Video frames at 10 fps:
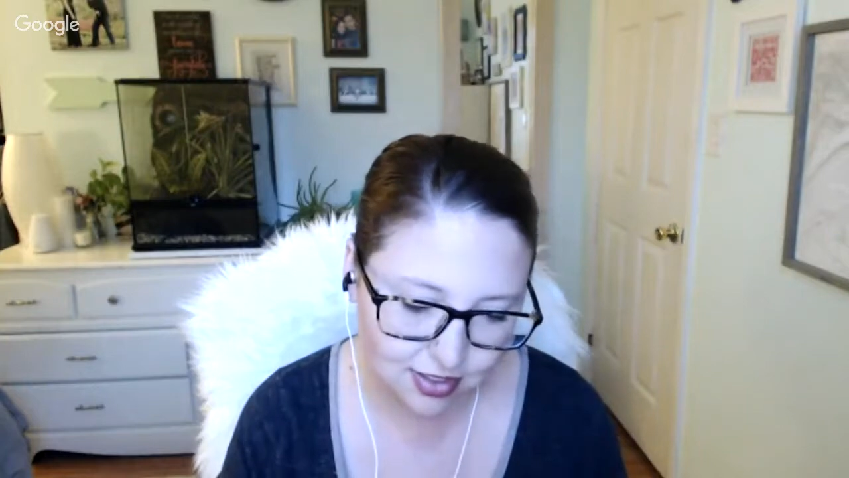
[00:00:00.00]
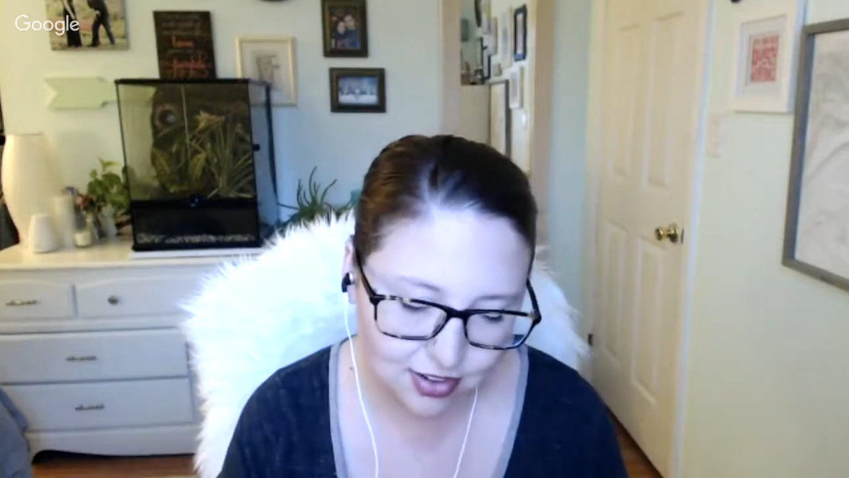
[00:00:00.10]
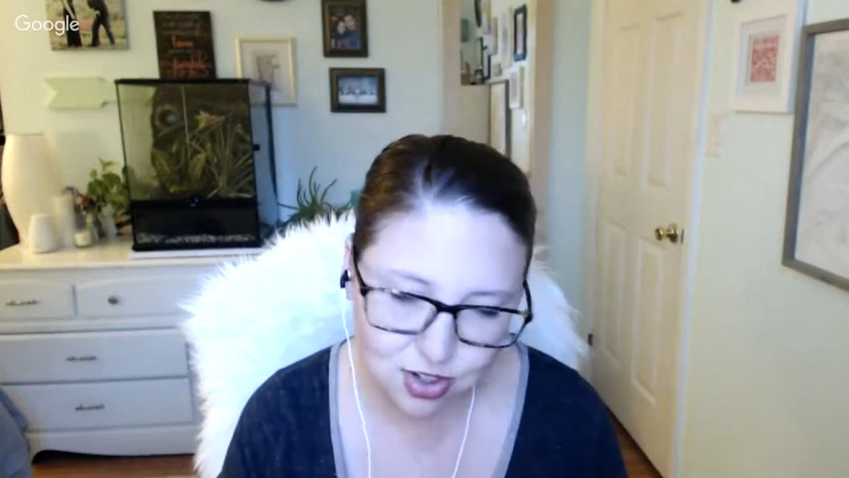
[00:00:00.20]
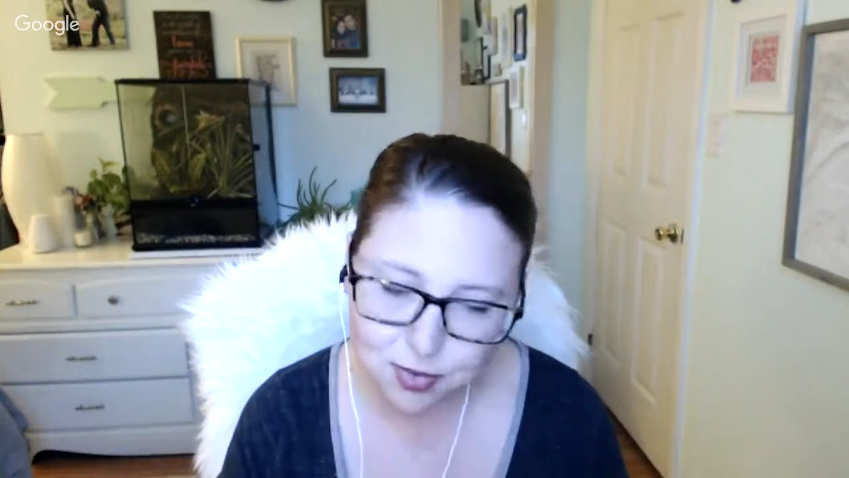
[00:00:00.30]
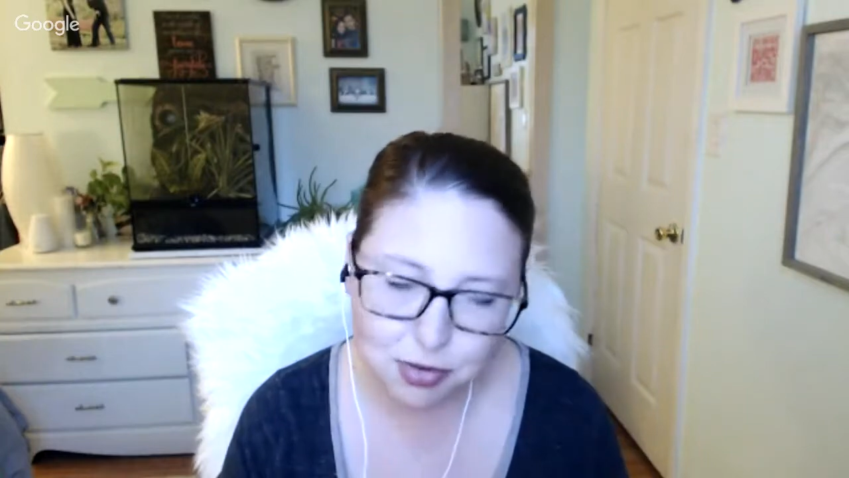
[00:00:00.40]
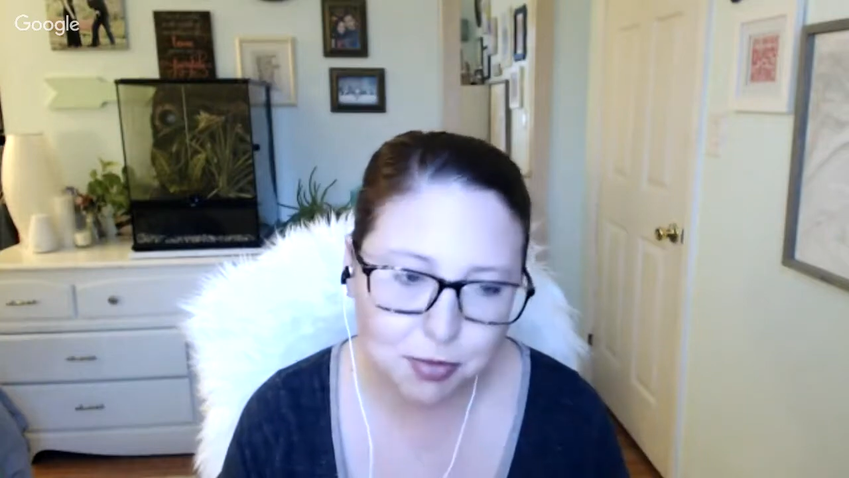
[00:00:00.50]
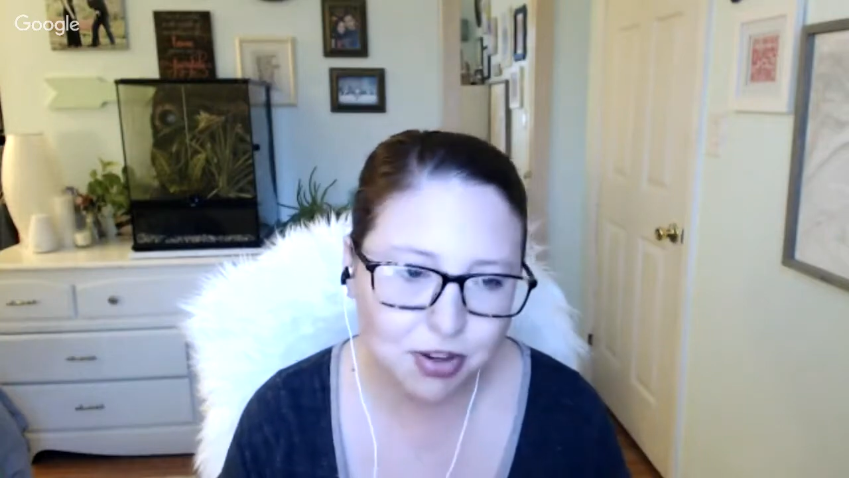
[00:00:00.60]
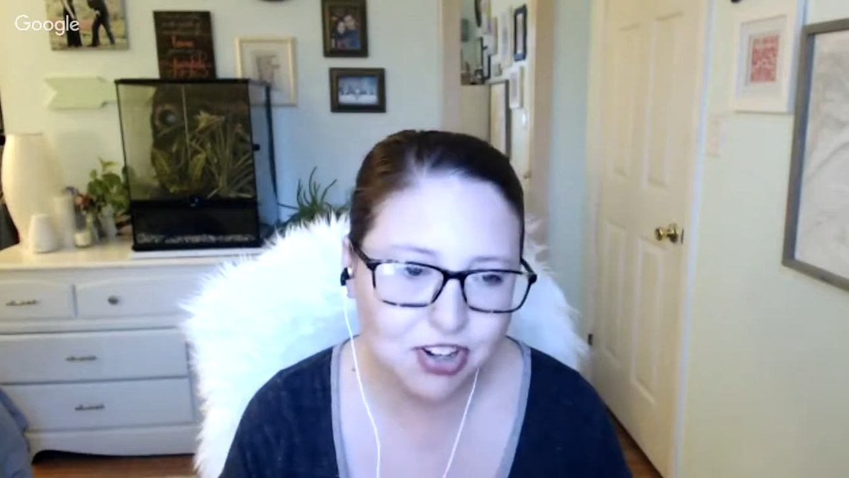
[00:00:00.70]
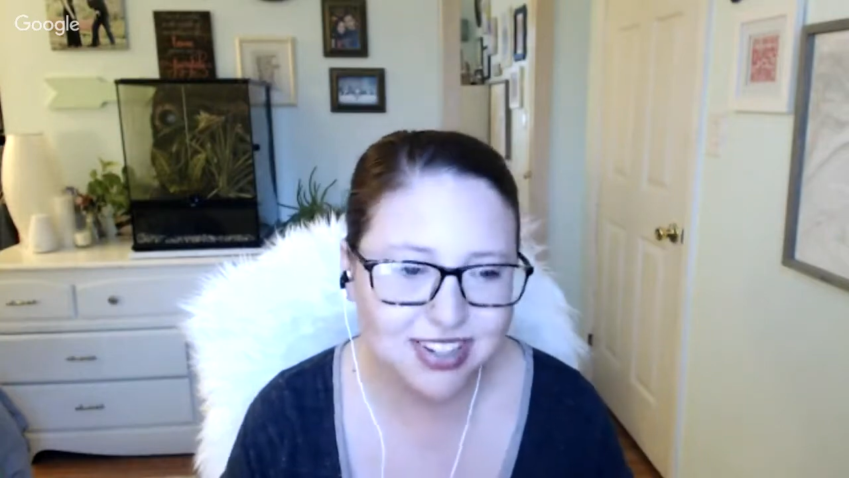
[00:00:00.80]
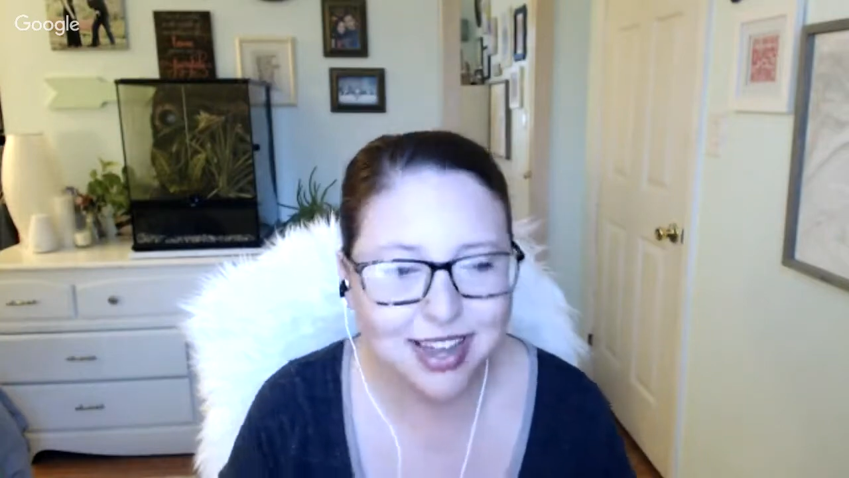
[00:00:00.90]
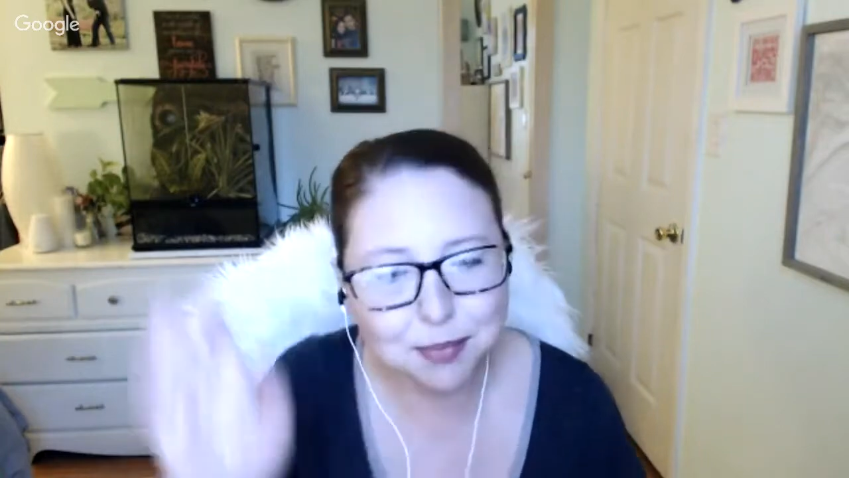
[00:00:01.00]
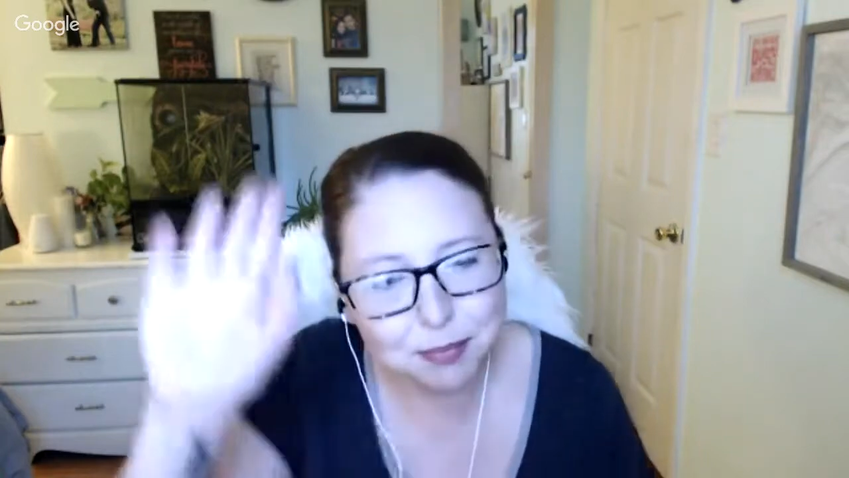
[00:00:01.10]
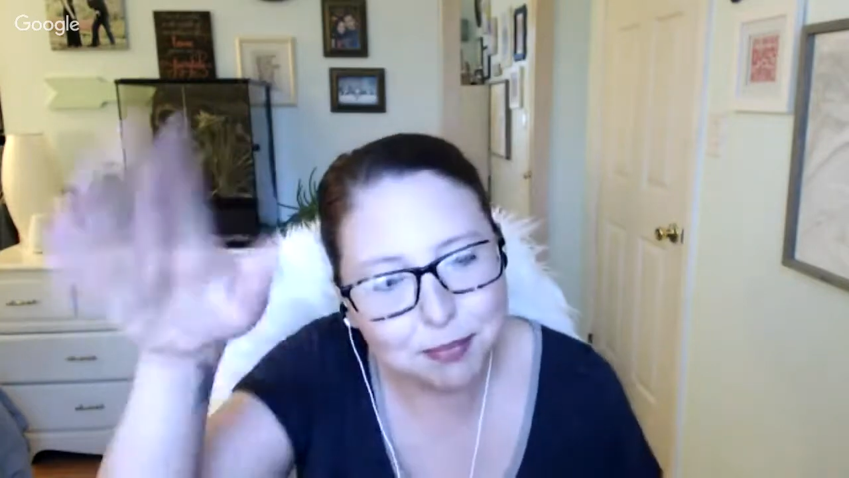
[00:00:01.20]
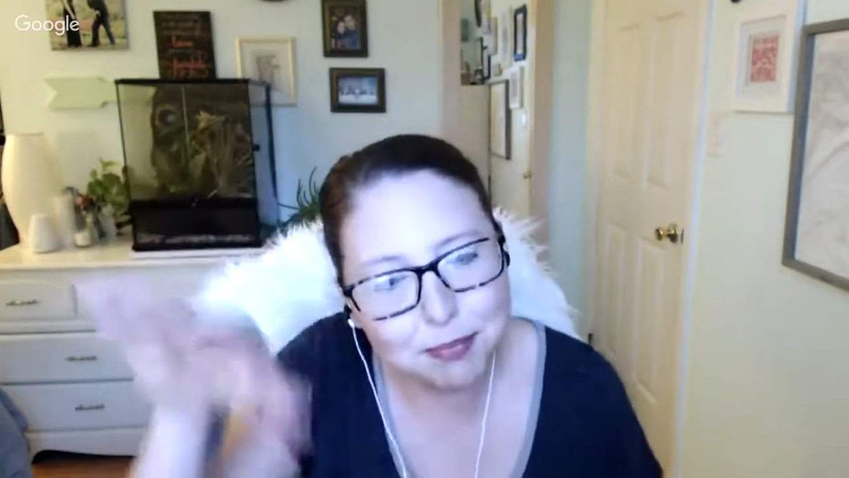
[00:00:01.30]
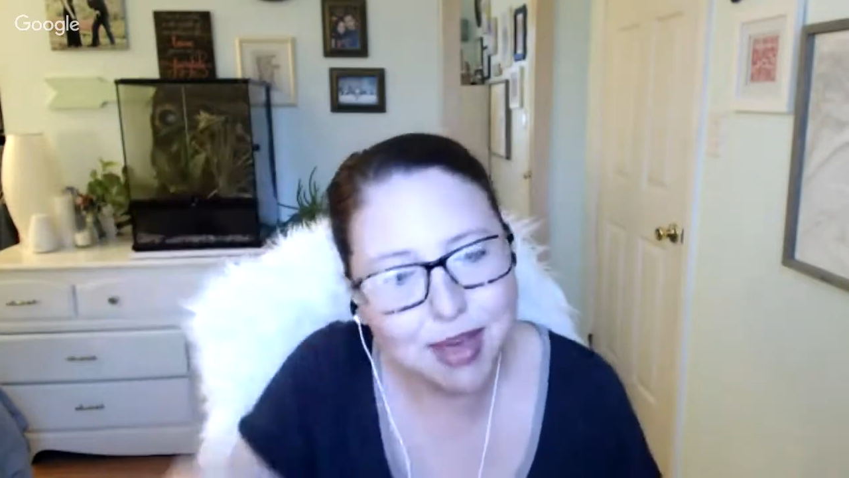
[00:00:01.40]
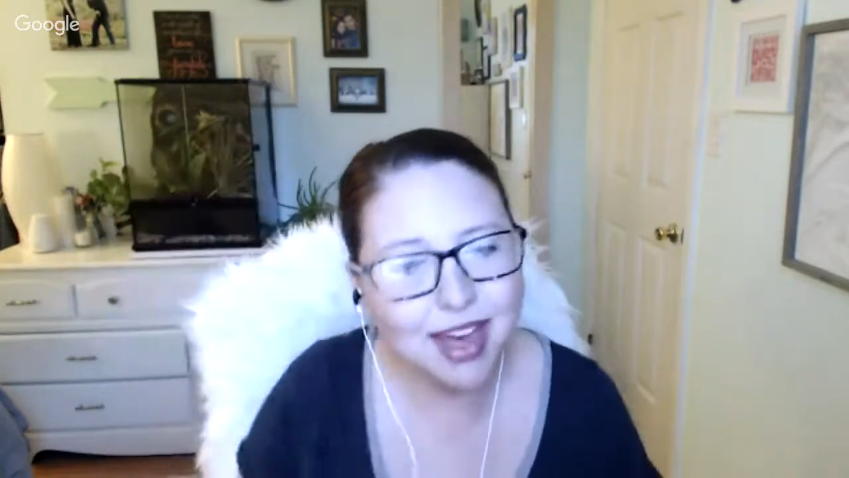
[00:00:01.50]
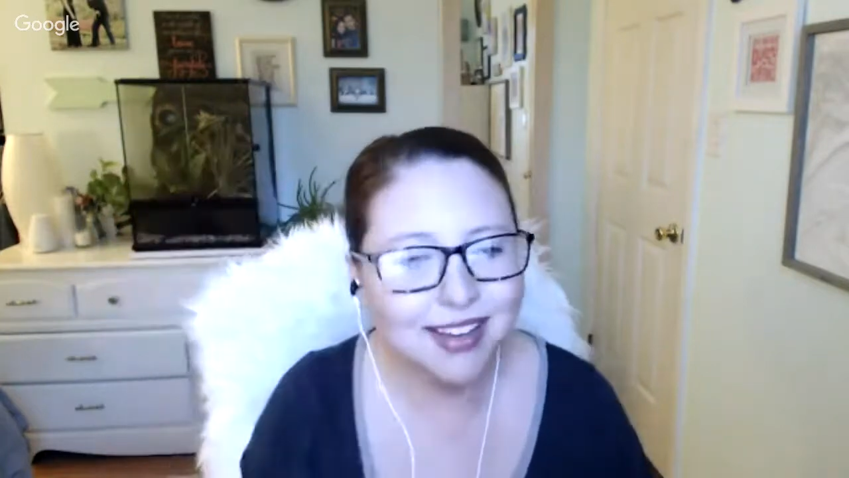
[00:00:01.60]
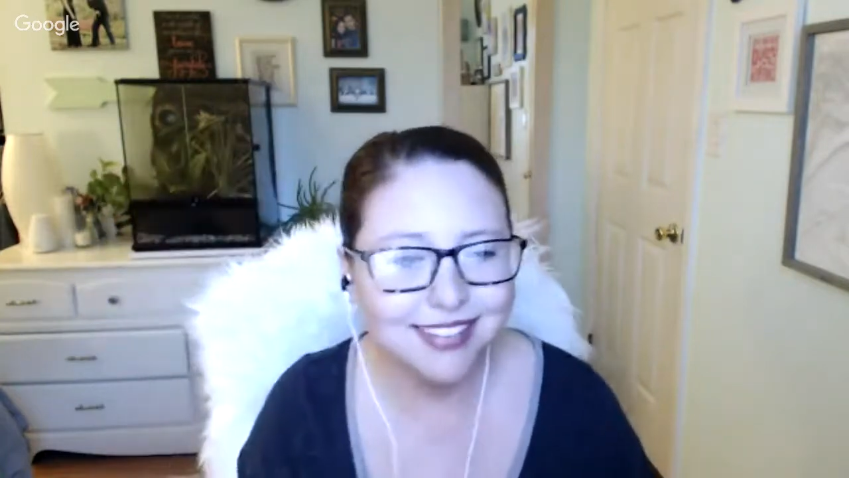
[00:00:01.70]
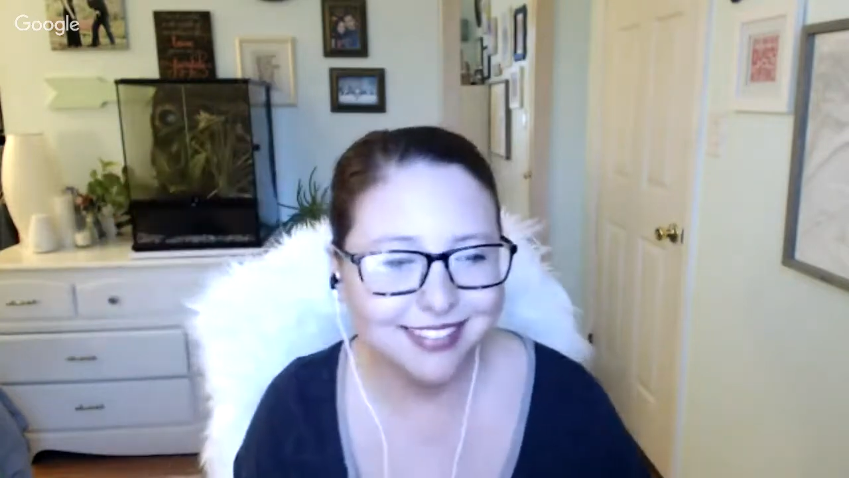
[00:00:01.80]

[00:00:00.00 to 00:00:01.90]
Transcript: so many people are just like, meh,